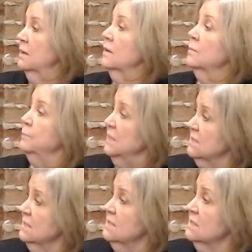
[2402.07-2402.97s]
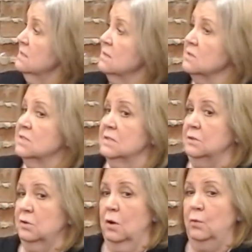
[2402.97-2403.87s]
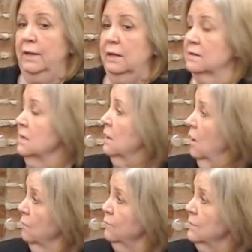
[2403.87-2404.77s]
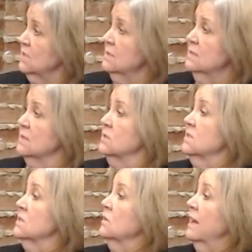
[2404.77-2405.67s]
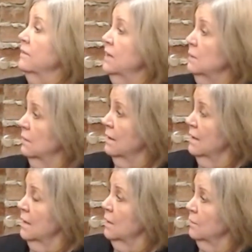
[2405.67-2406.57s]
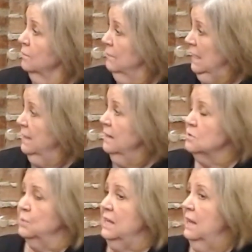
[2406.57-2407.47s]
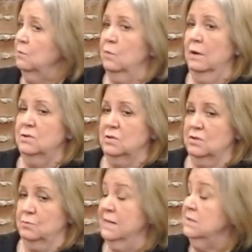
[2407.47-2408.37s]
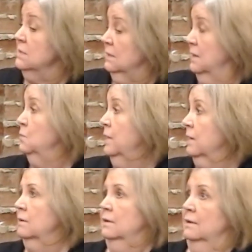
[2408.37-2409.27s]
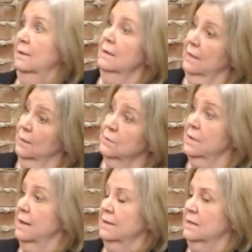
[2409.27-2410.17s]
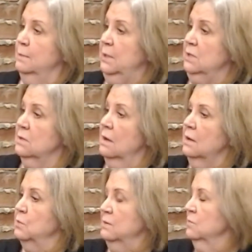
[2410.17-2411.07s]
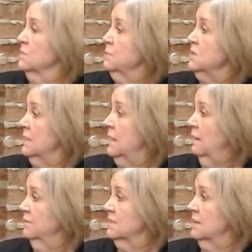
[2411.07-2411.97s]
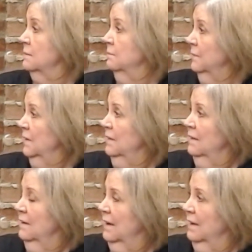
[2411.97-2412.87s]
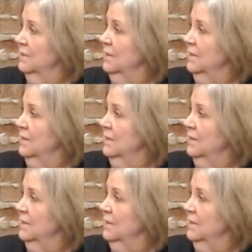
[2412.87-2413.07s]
but businesses are still going into conferences. They're still having meetings. We had one just recently where it was kind of nip and tuck. We were supposed to have some